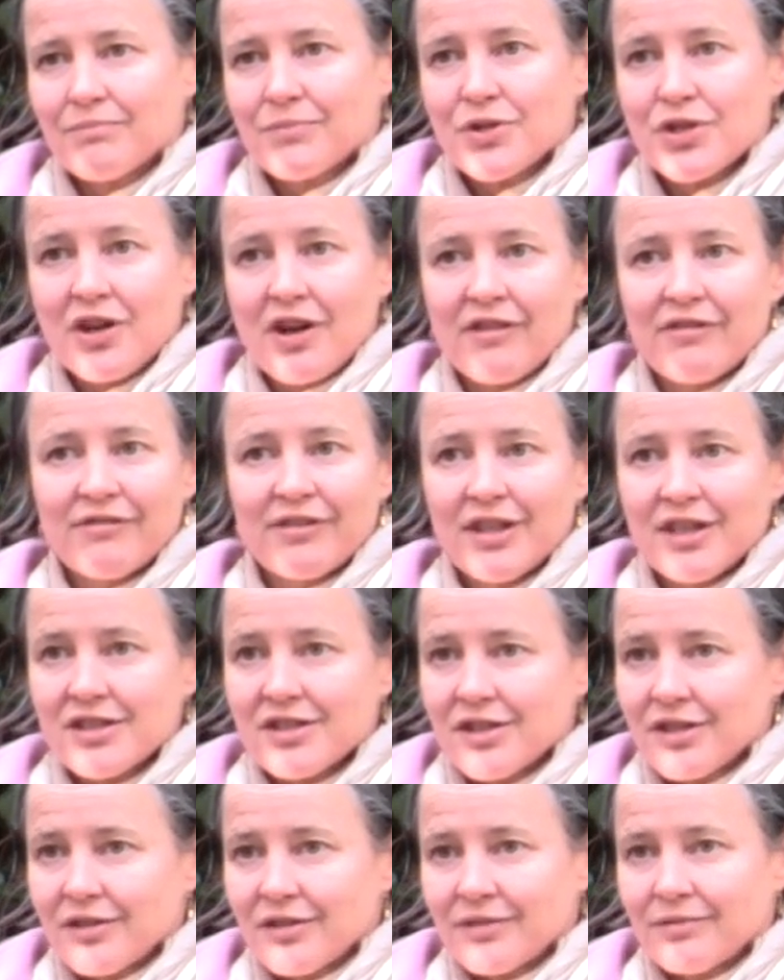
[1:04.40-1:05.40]
saw fit
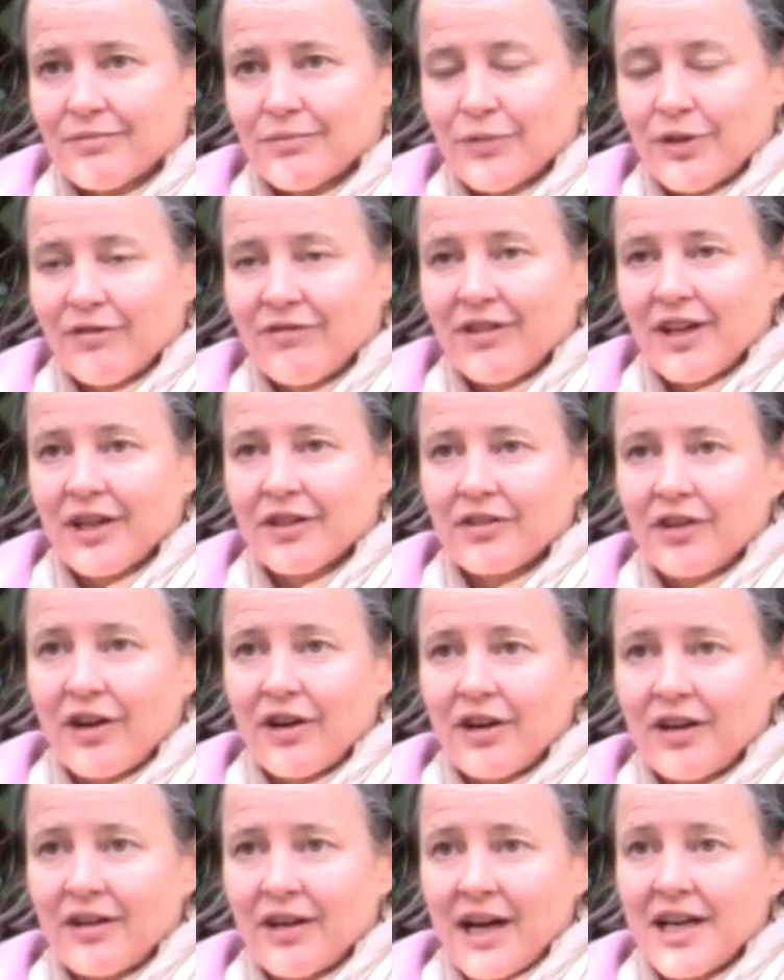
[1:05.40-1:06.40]
to reflect
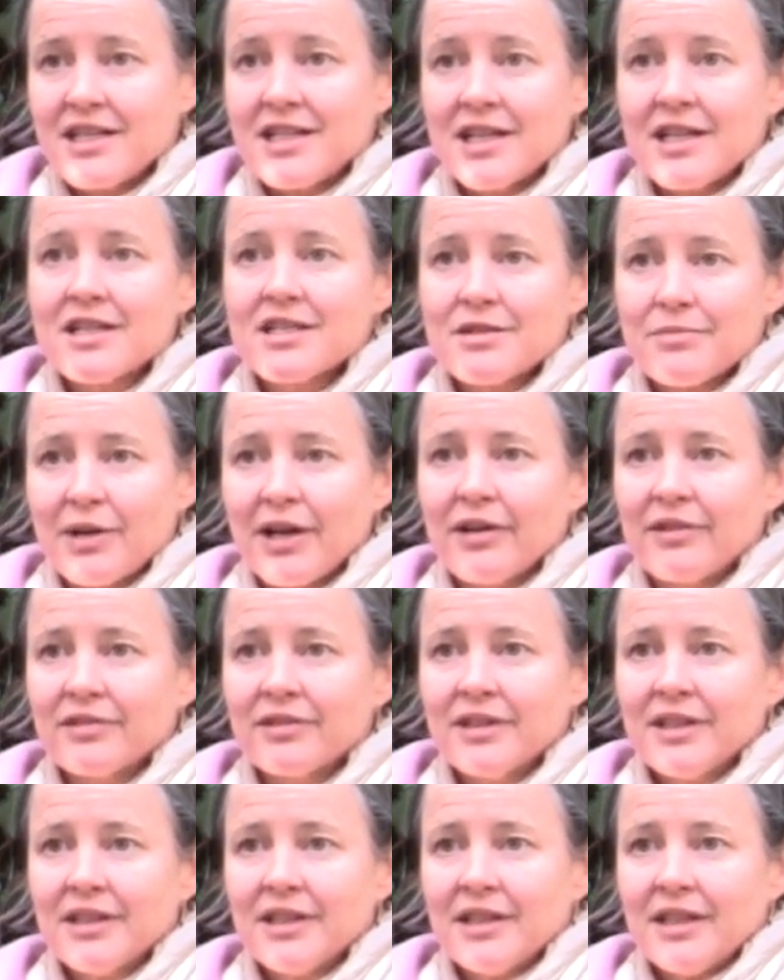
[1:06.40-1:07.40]
our ideas about
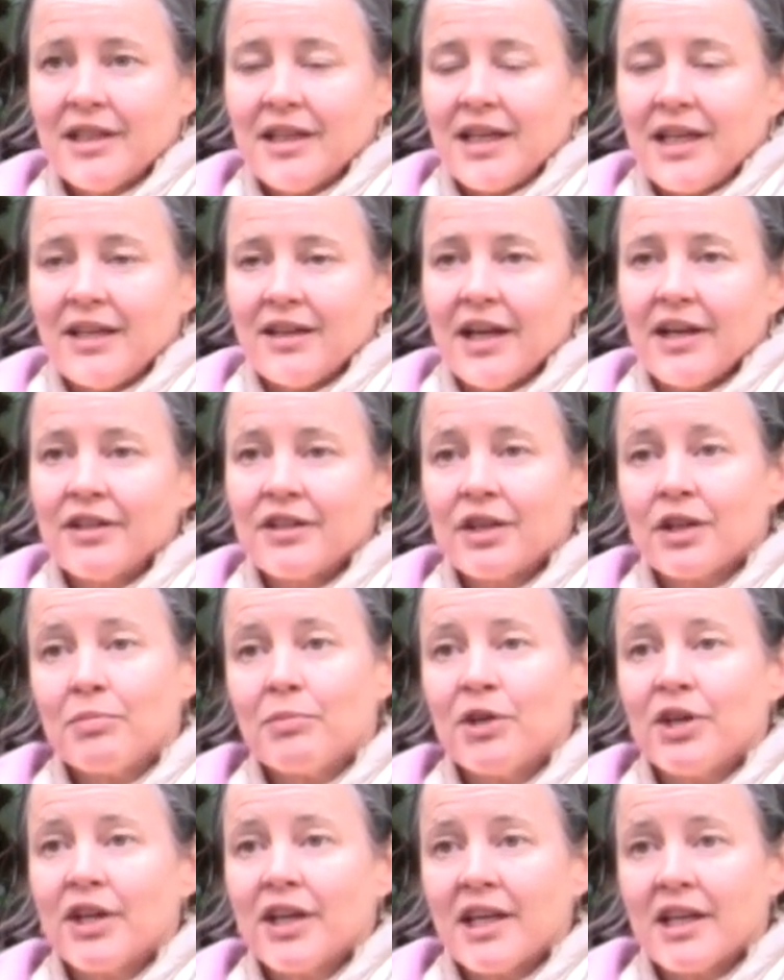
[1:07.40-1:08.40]
enlightened
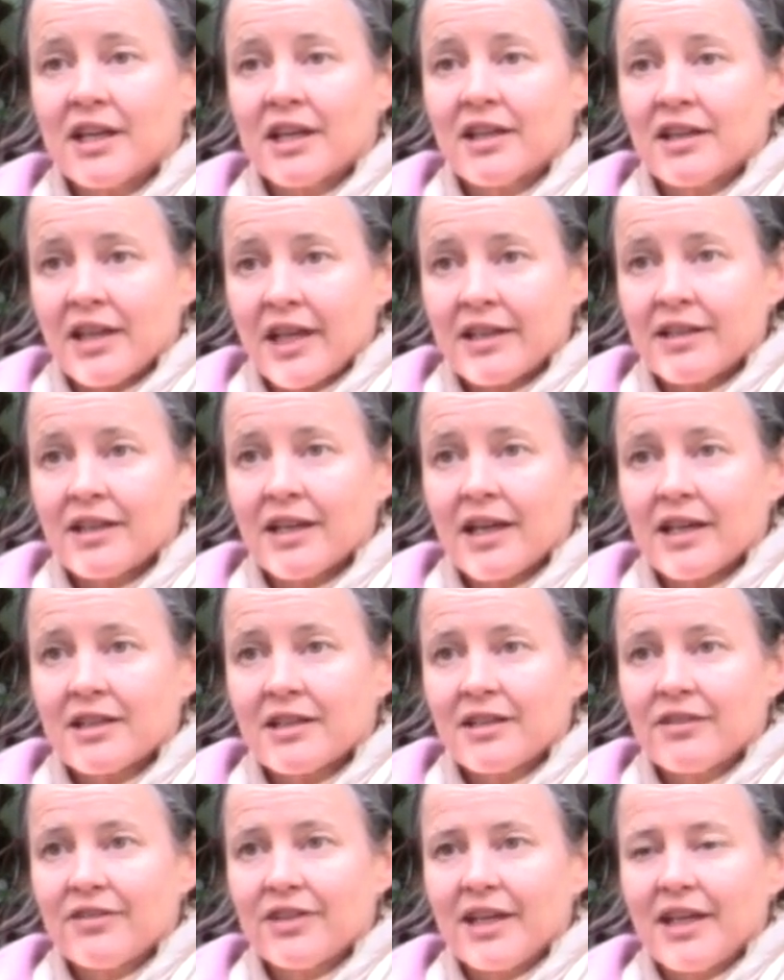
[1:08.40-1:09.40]
community and enlightened
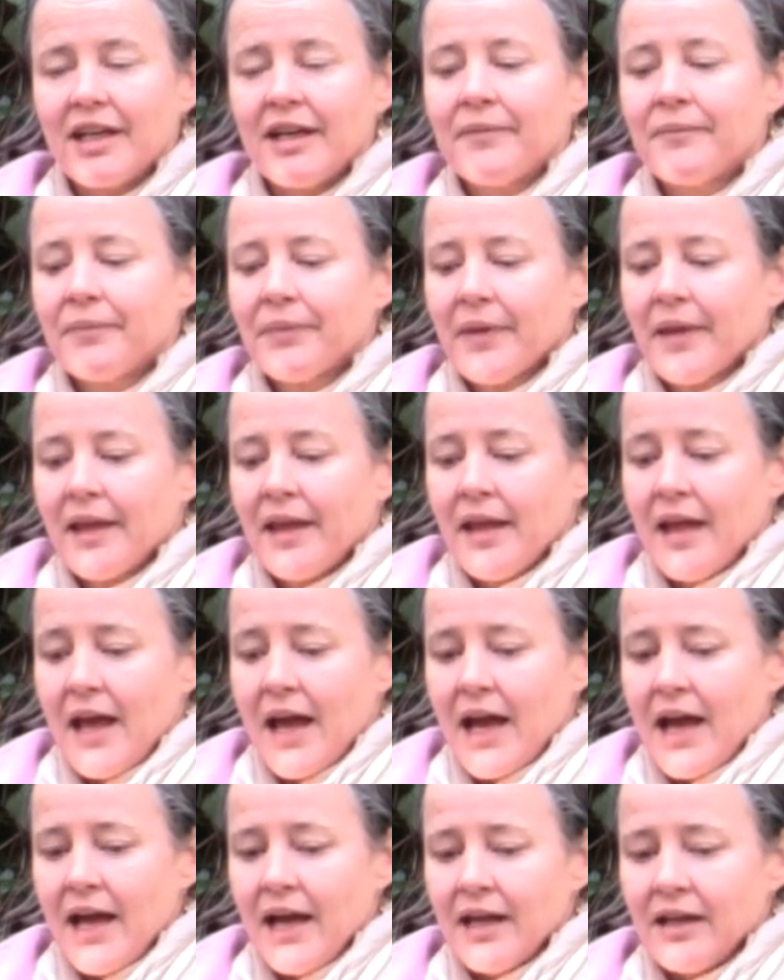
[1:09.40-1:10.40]
activity.
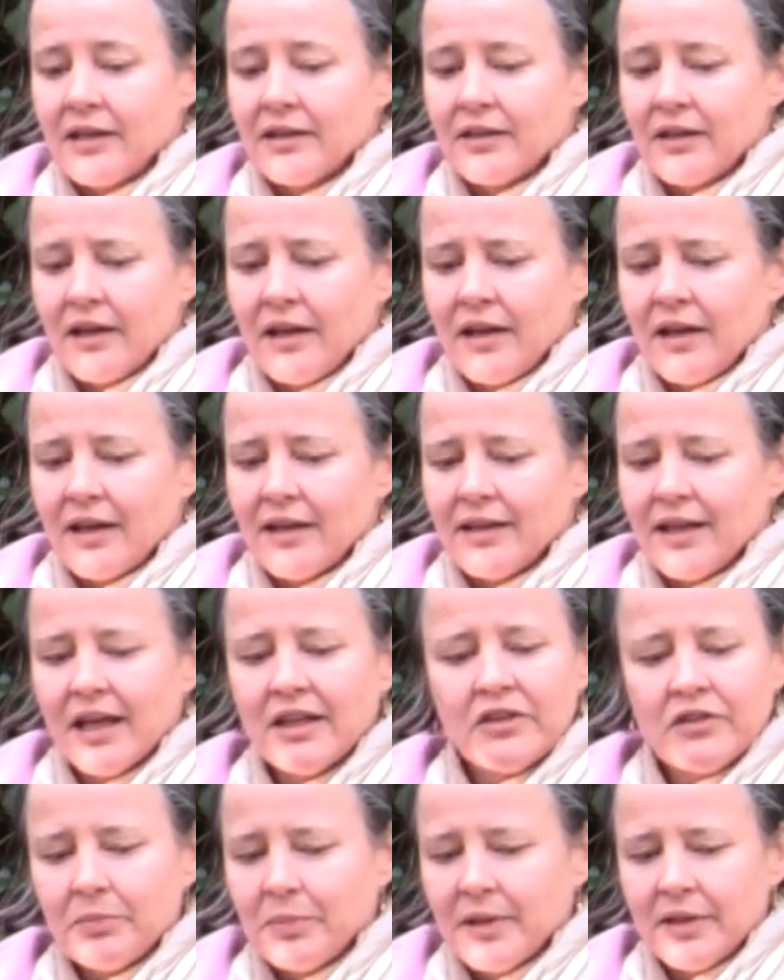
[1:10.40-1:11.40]
And
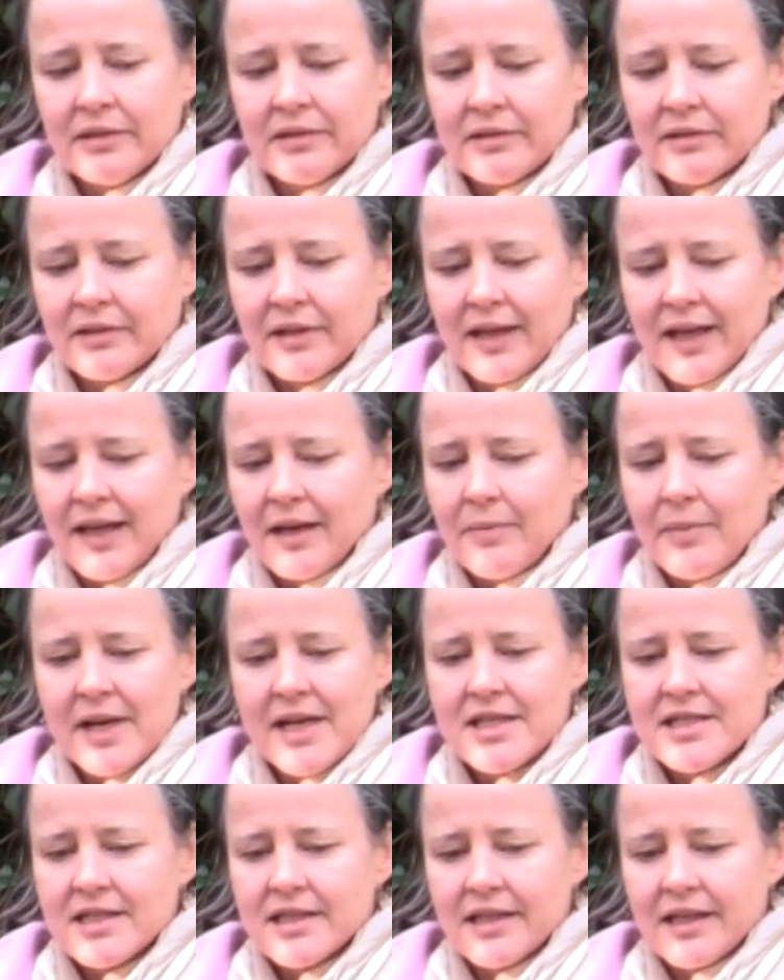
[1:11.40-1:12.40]
that's been an
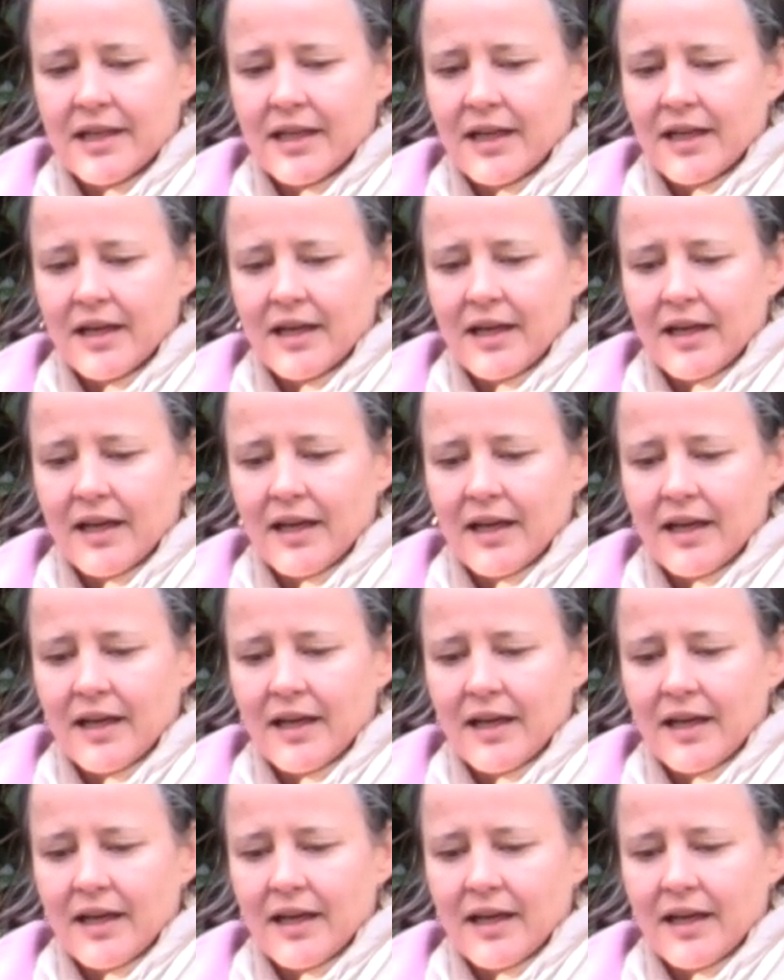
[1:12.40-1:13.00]
amazing